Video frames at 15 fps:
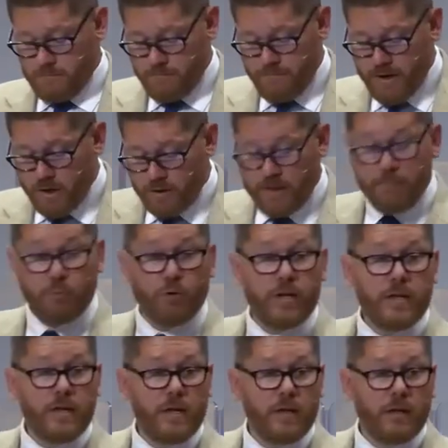barely
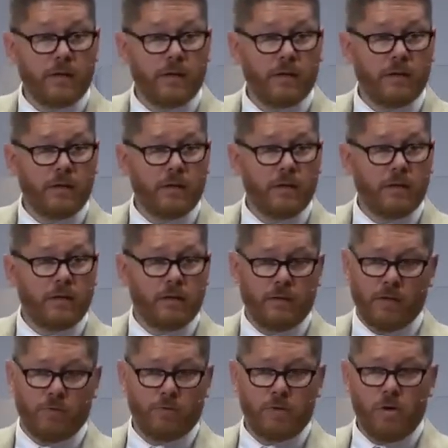breathing.
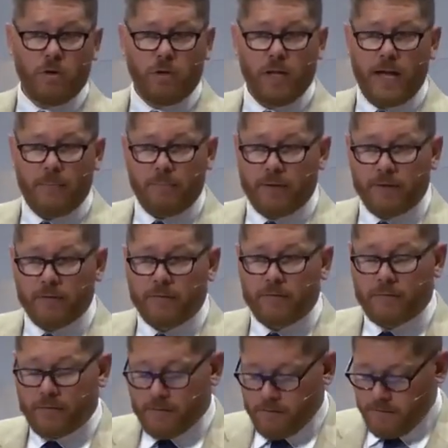There was no clapping.
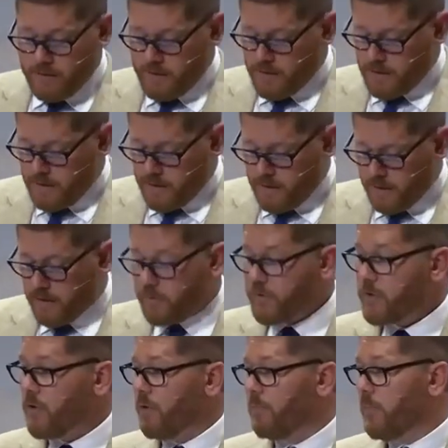There was
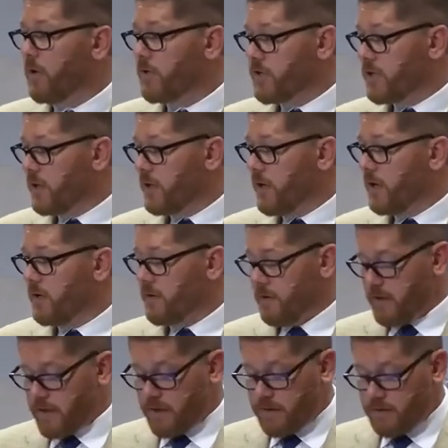no emotion other
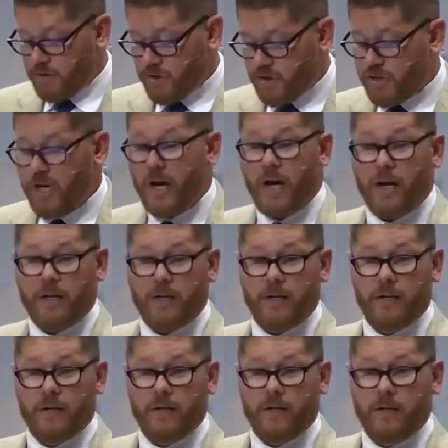than shock.
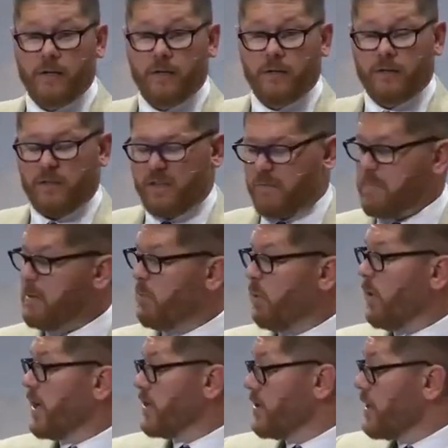The people
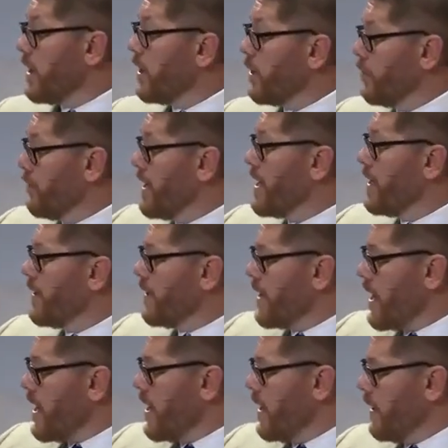watched their great
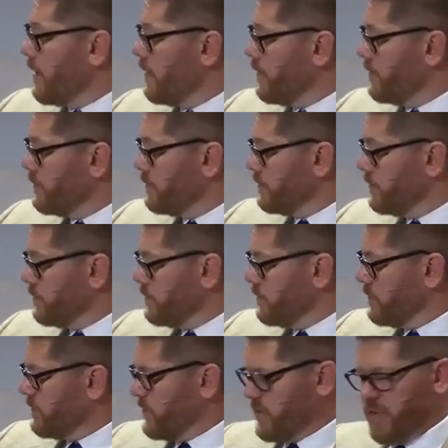king
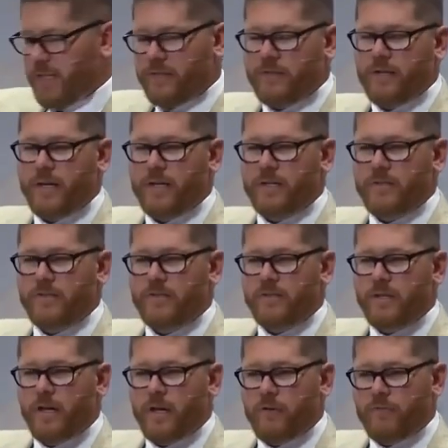set aside his
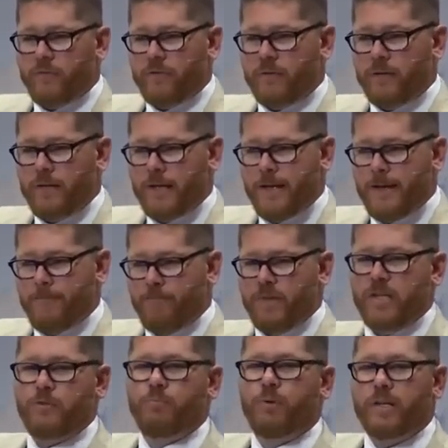stuff,
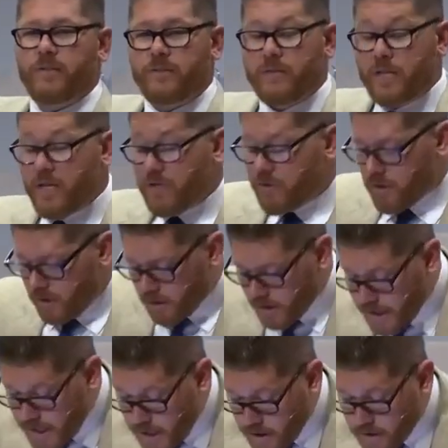his prestige, to
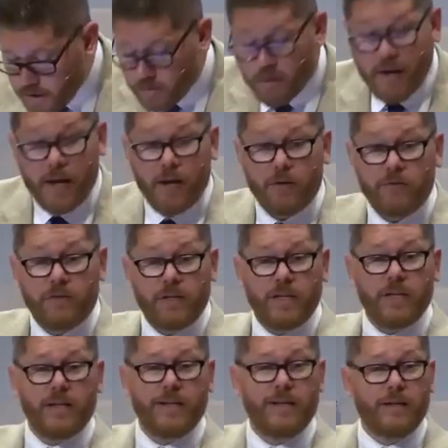lay on the ground, to
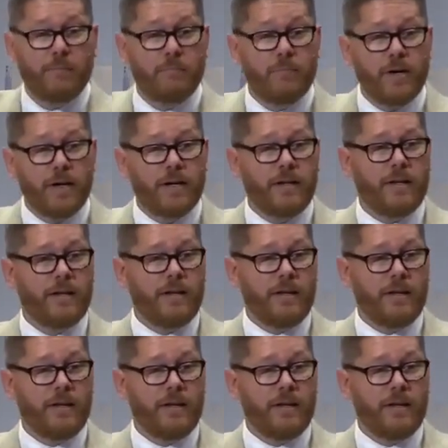get in the mud